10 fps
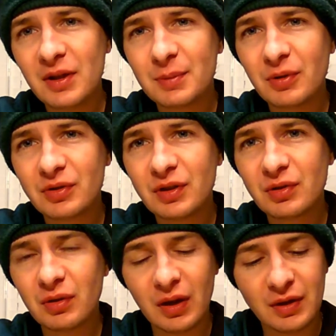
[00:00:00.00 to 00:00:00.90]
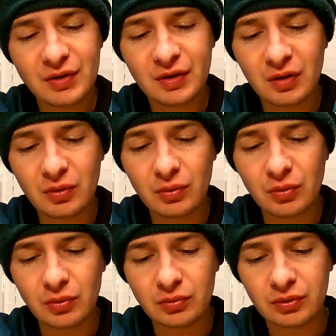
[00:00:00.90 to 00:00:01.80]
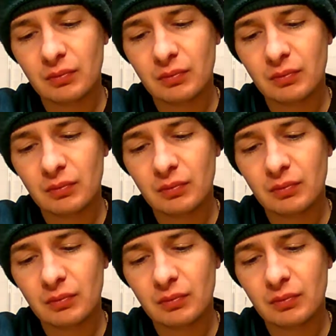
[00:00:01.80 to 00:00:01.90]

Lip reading: it's because these are instant noodles.